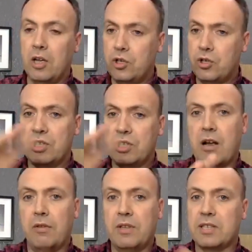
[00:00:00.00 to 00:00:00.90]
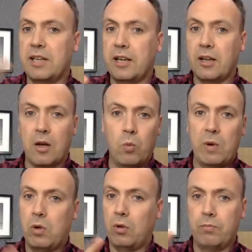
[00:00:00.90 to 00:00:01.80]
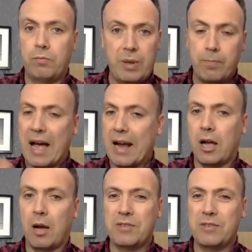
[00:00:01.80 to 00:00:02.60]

just stay on this link and we will be back up.